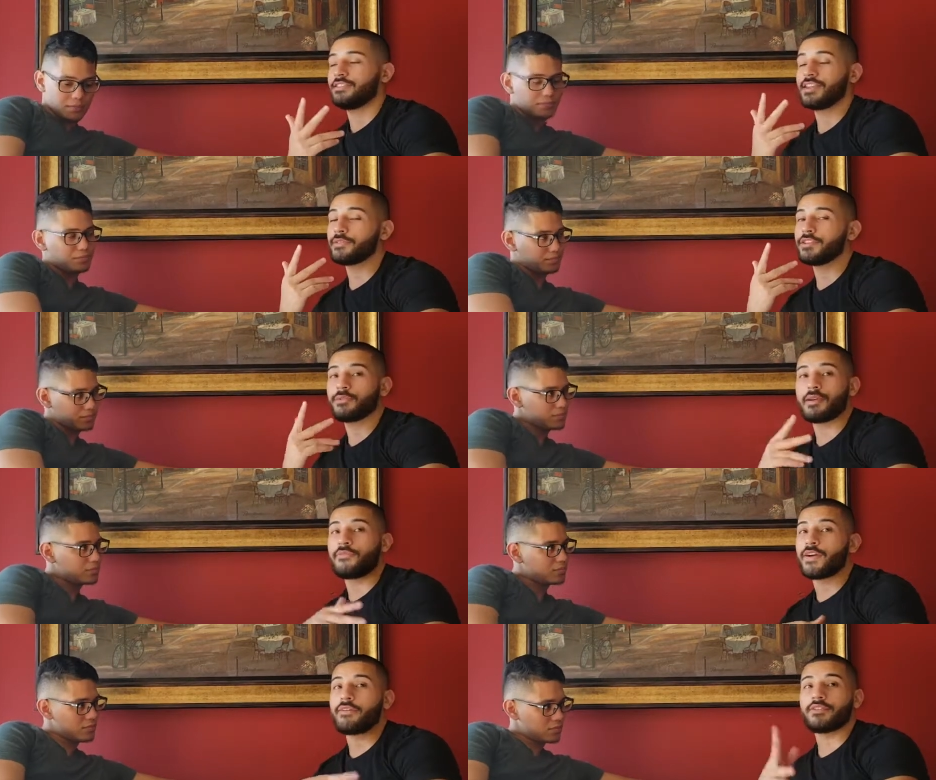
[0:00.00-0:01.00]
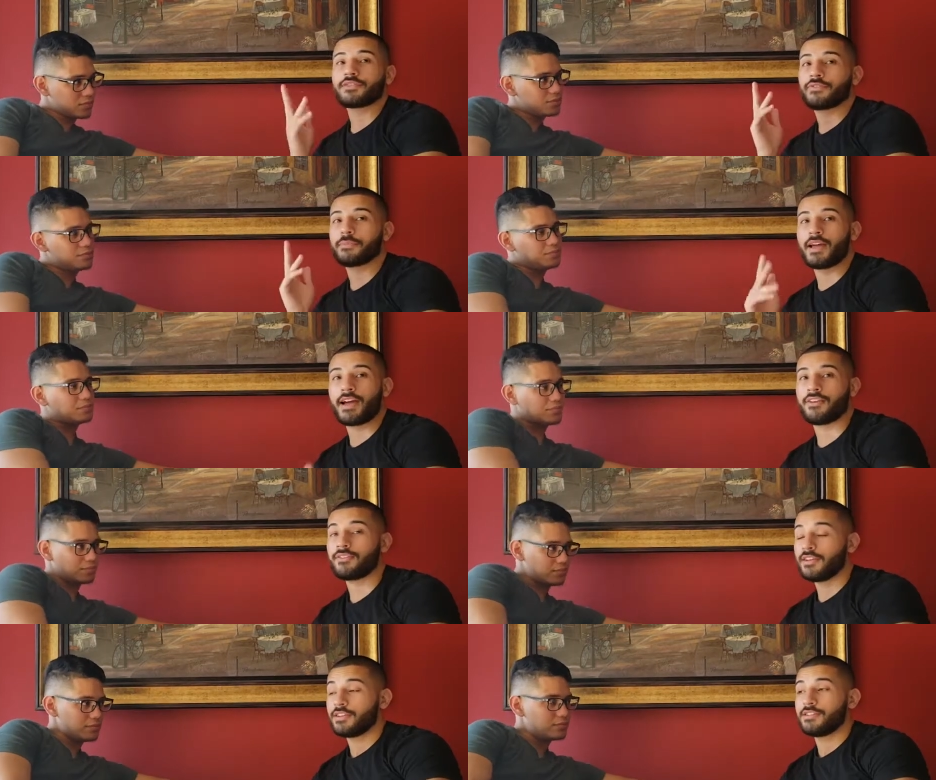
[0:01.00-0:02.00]
Speaker 1: Never know, man. Five years from
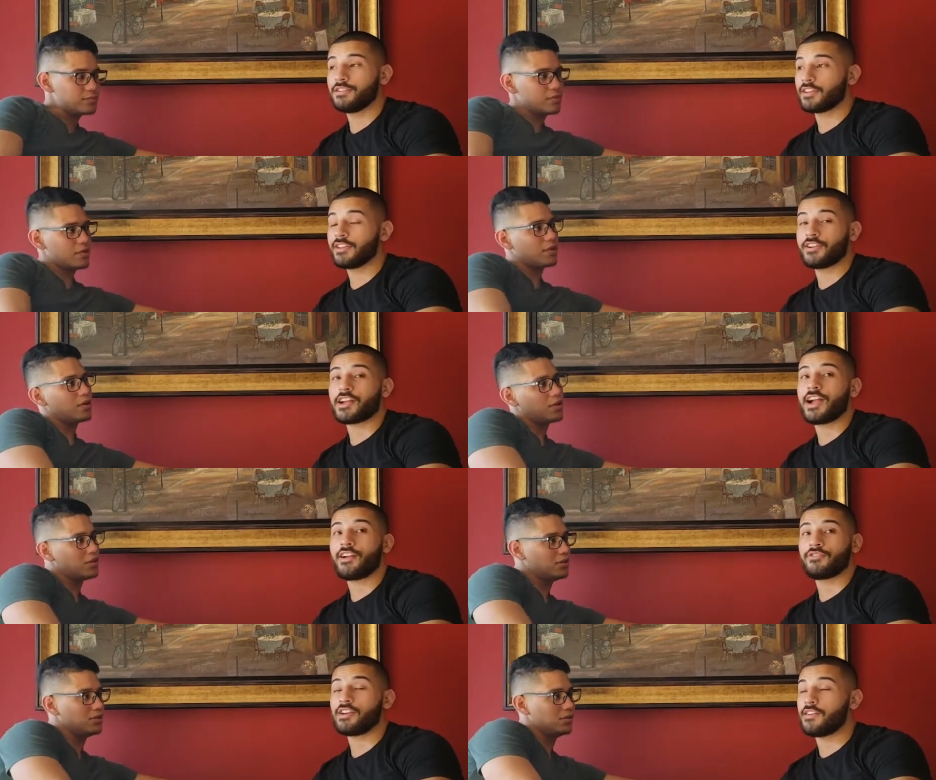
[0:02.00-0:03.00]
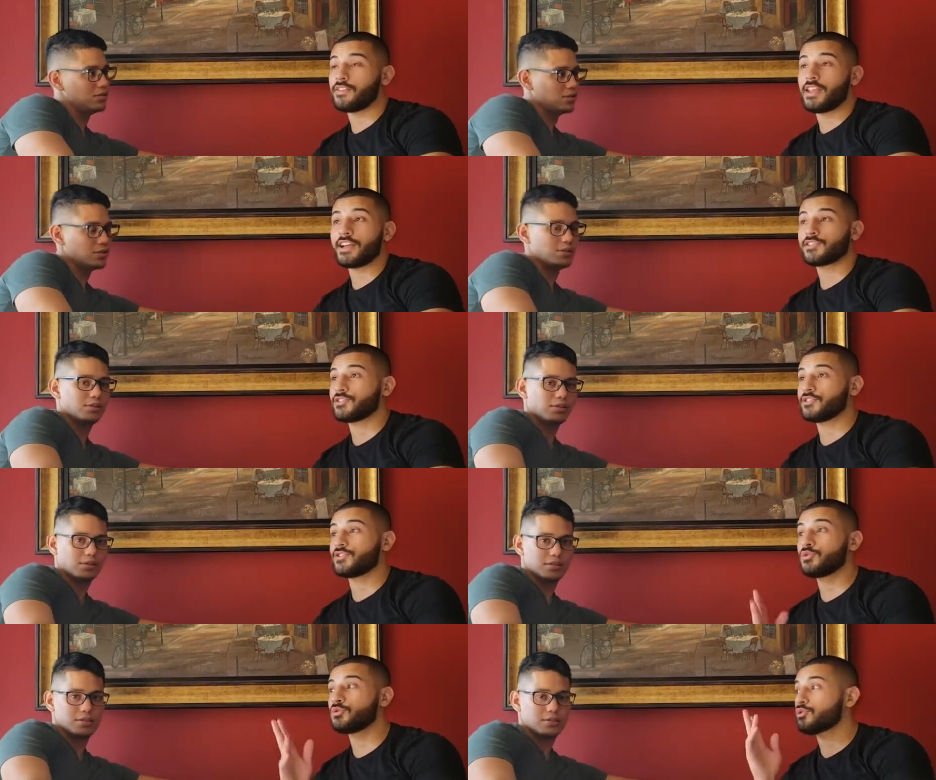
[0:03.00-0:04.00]
now, you look at your account, you have an extra
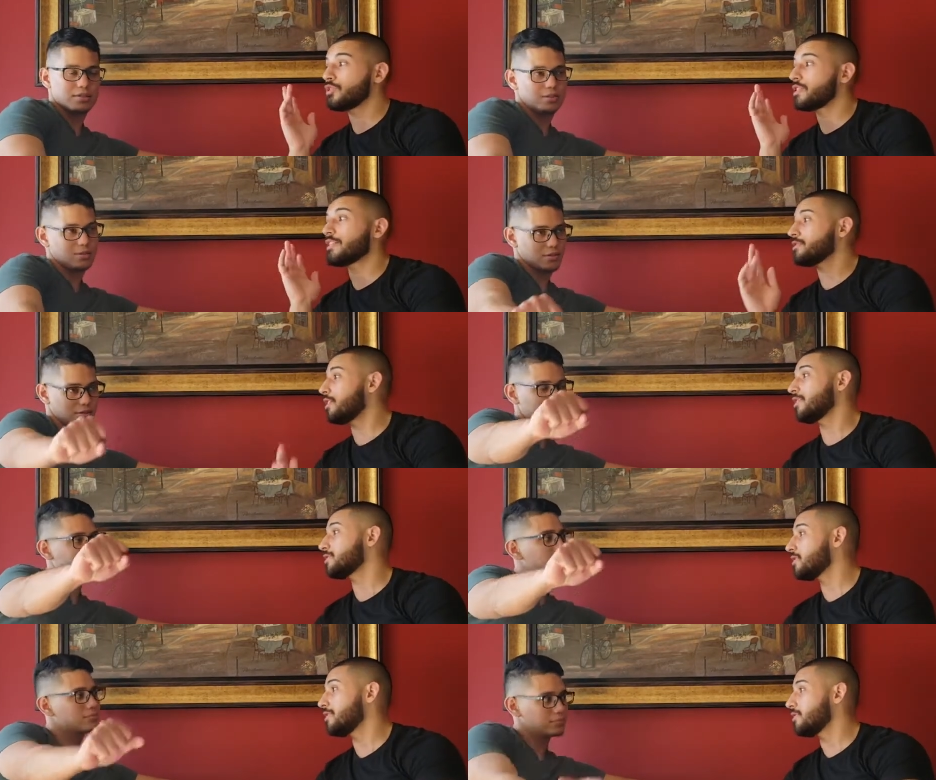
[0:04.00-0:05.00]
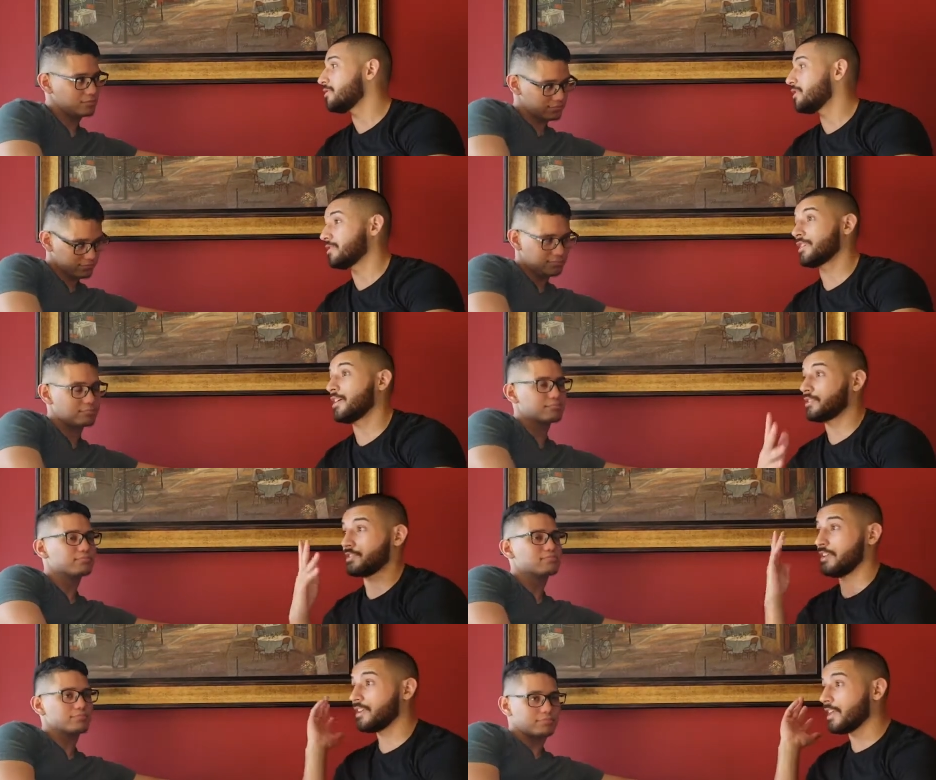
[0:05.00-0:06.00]
two, three thousand dollars in there, and it's like
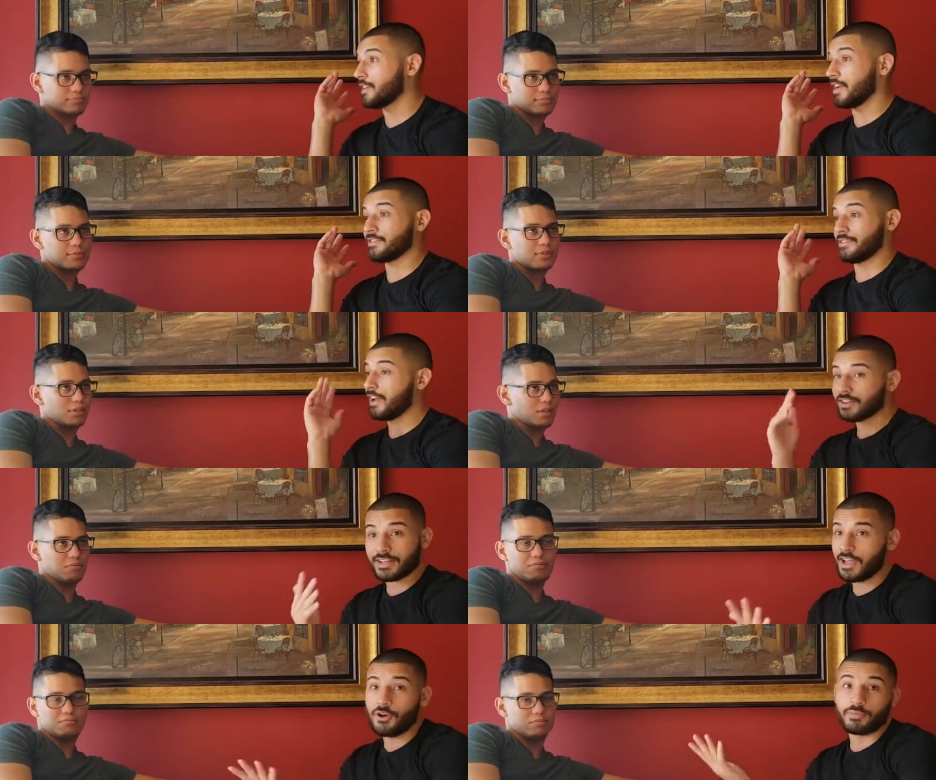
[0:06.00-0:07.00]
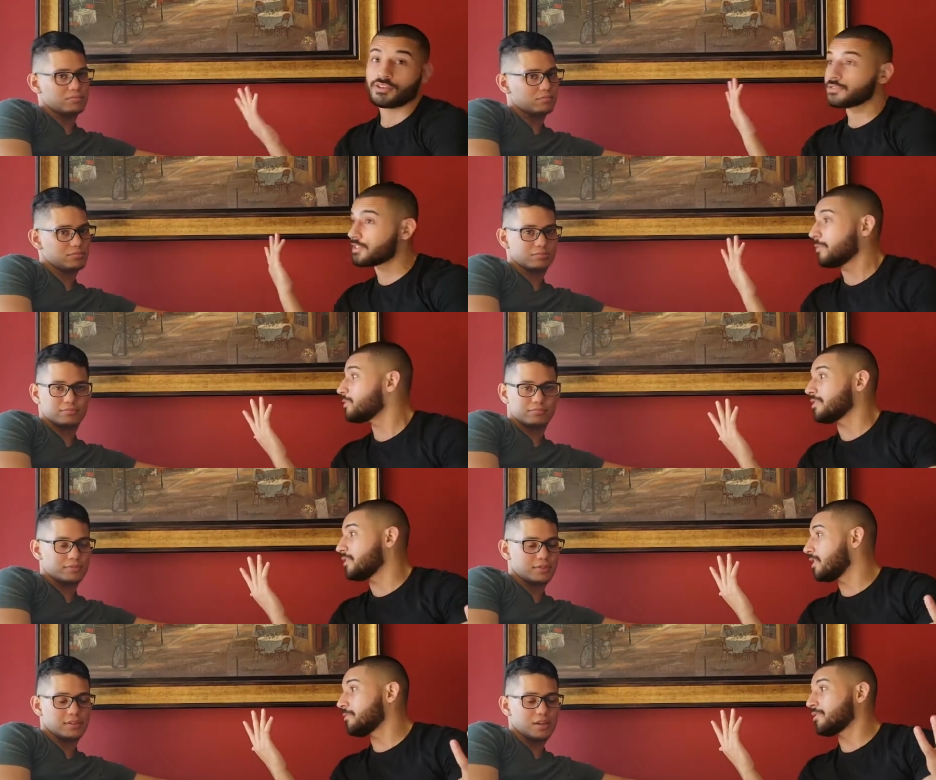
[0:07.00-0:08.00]
shit,
Speaker 2: like that that could help you do something.
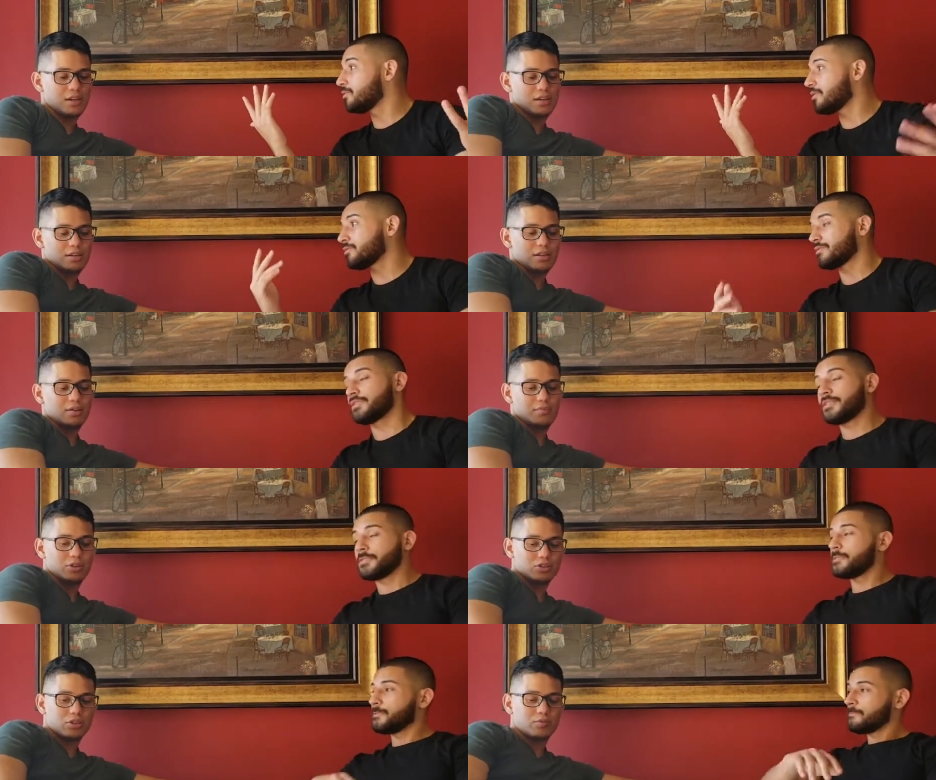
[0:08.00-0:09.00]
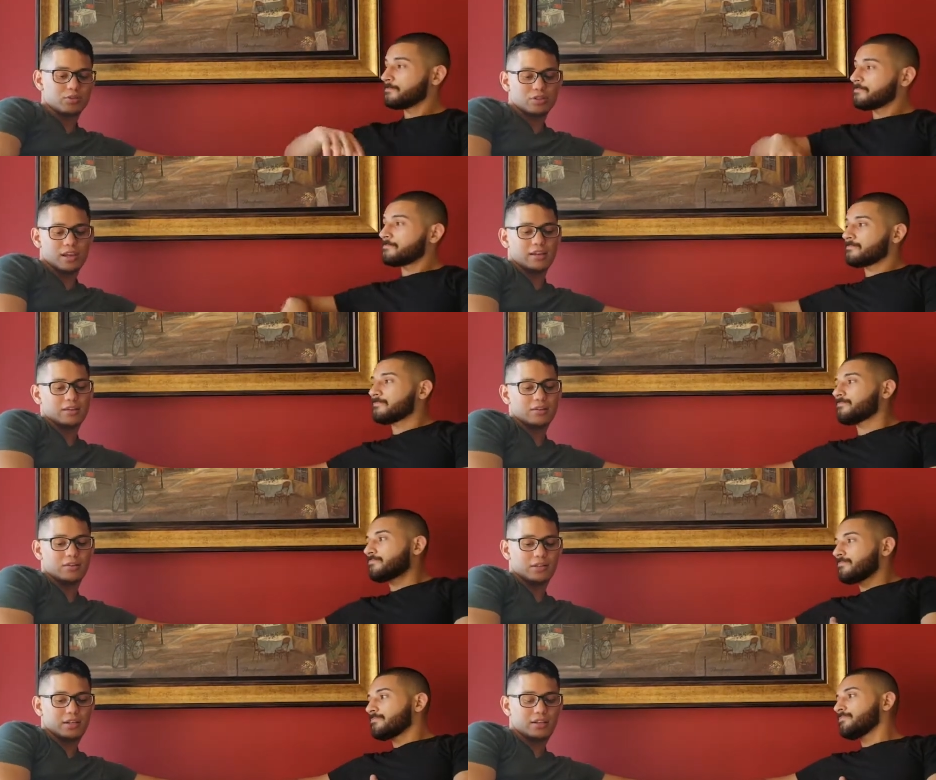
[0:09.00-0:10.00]
You know what I mean? Who knows? Yeah, mostly, mostly like you
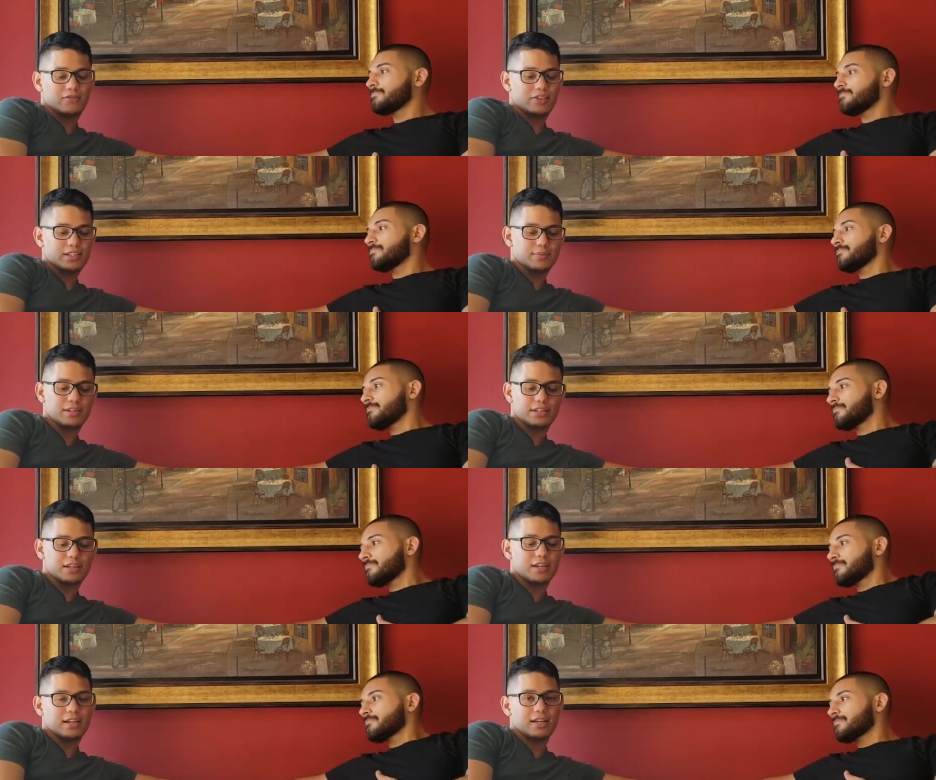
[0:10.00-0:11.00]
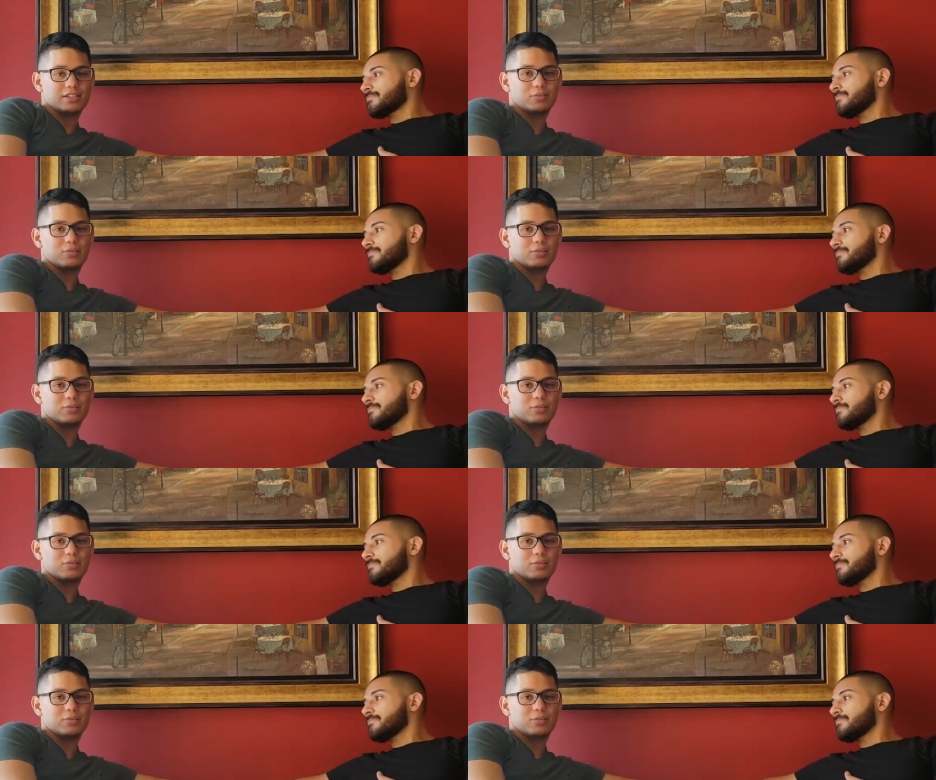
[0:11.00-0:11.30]
know, any investment idea has to